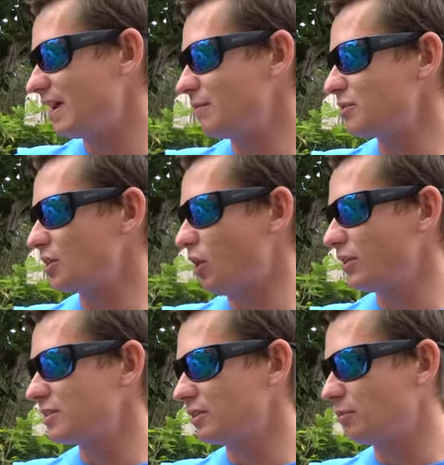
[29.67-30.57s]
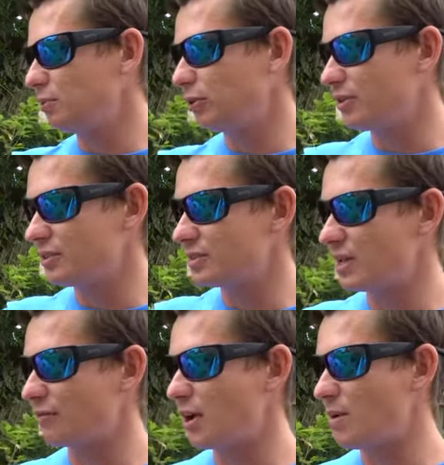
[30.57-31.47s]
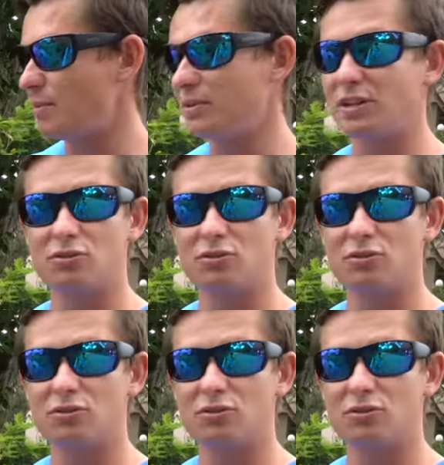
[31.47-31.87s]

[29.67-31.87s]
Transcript: We saw all these little bluegills and stuff come up and then